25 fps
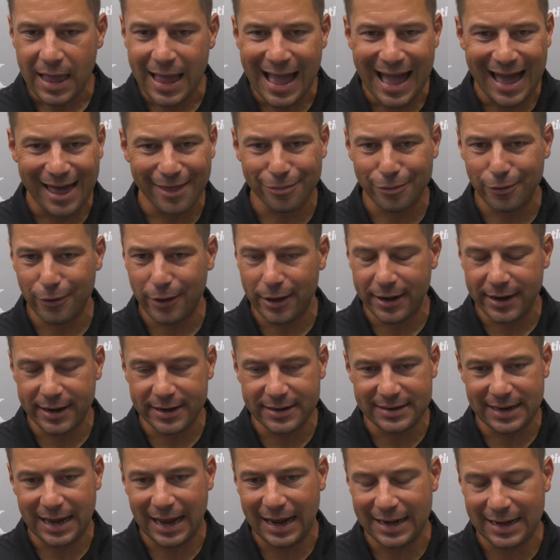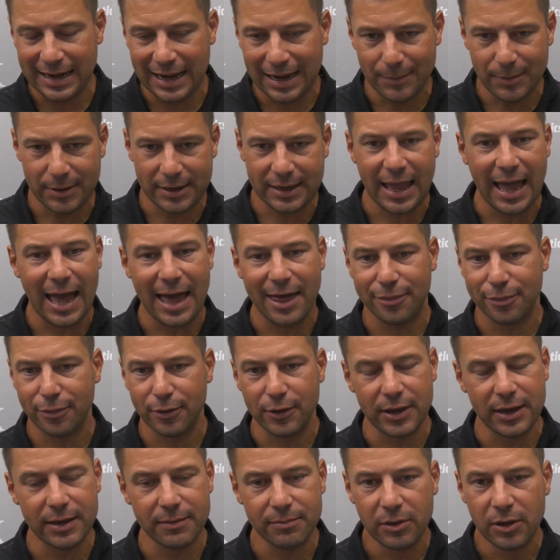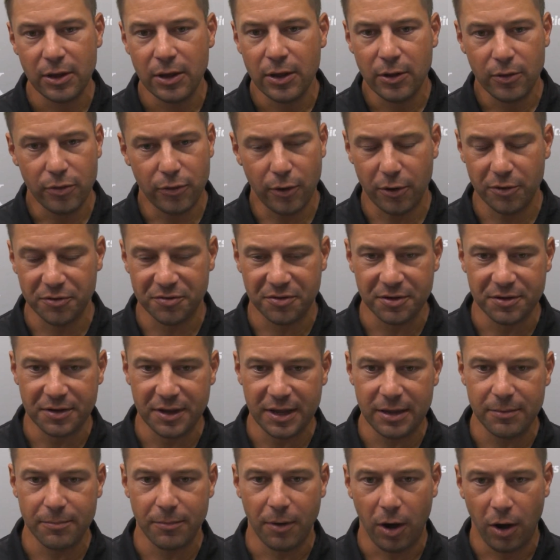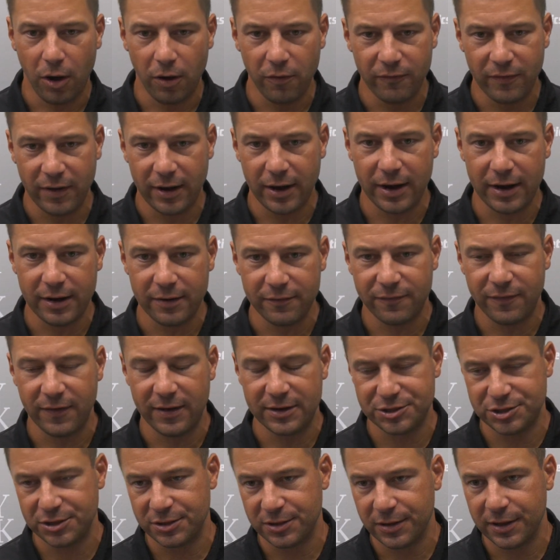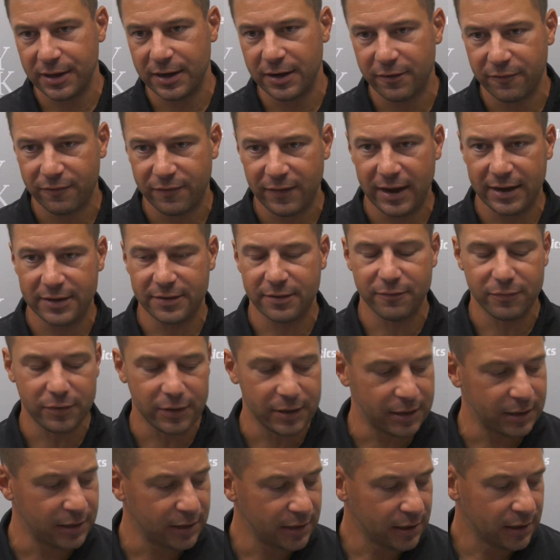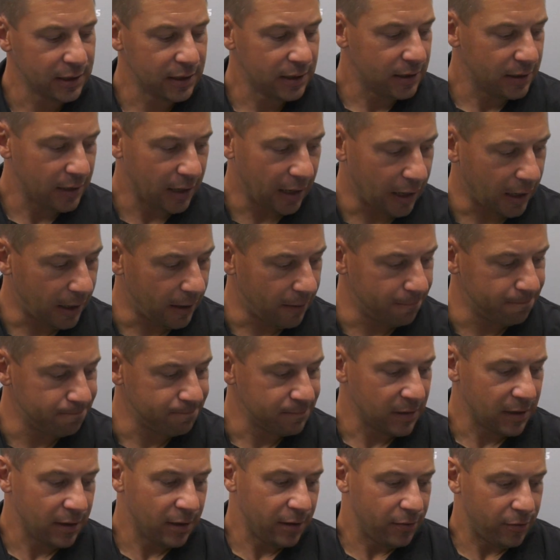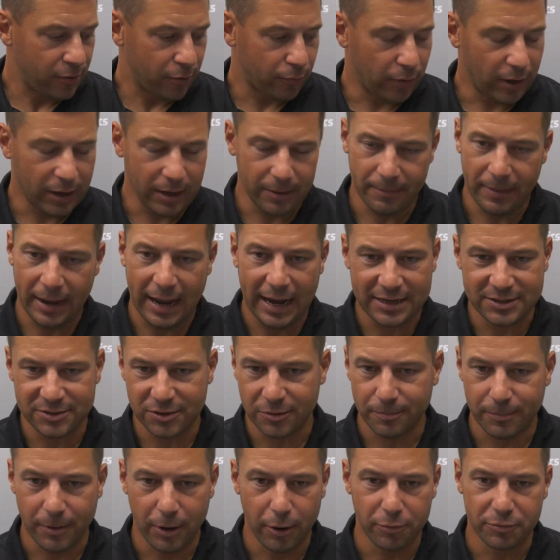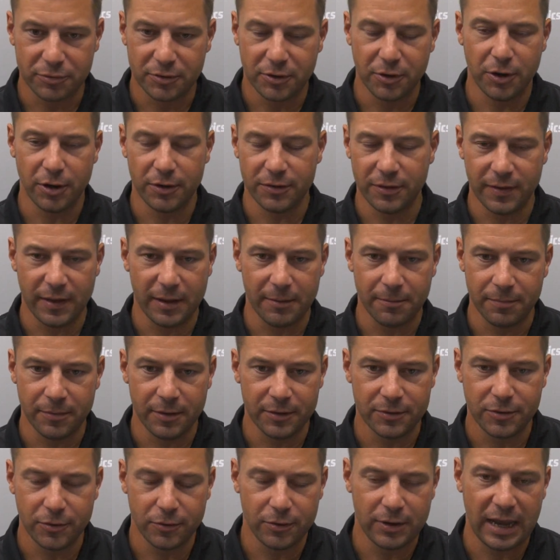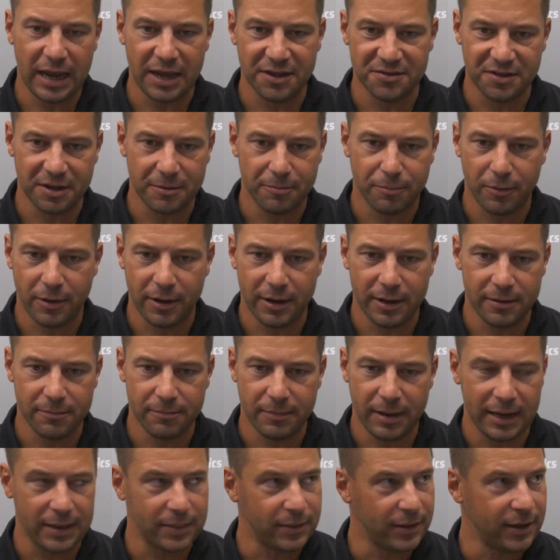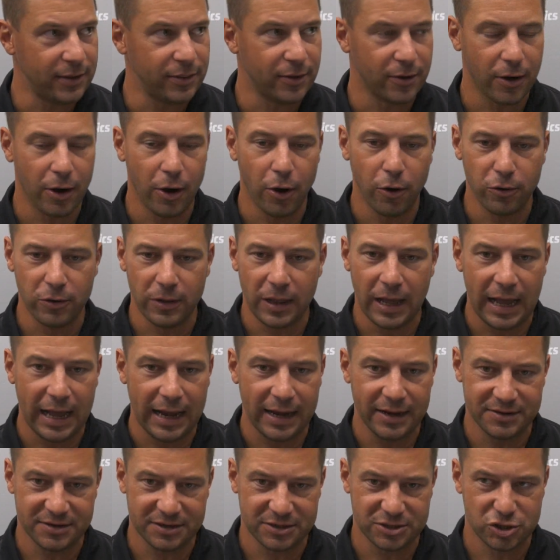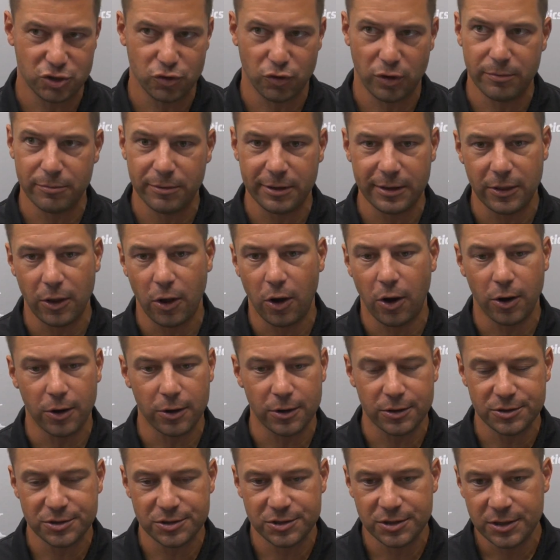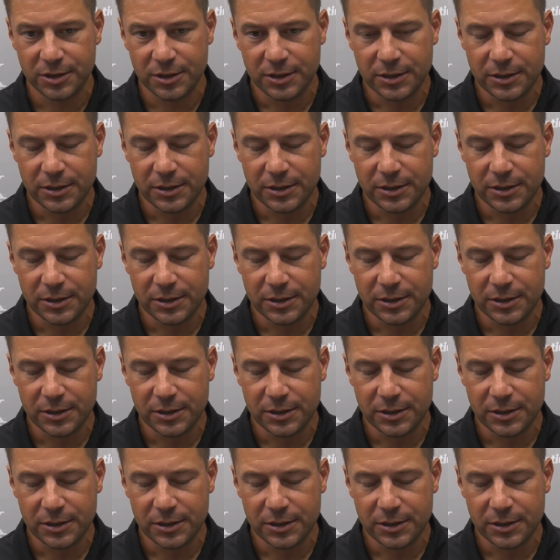Athletic, dynamic athlete, throws the deep ball very efficiently and effectively. The running backs are both good. The two guys they play mainly, their O-line is extremely large.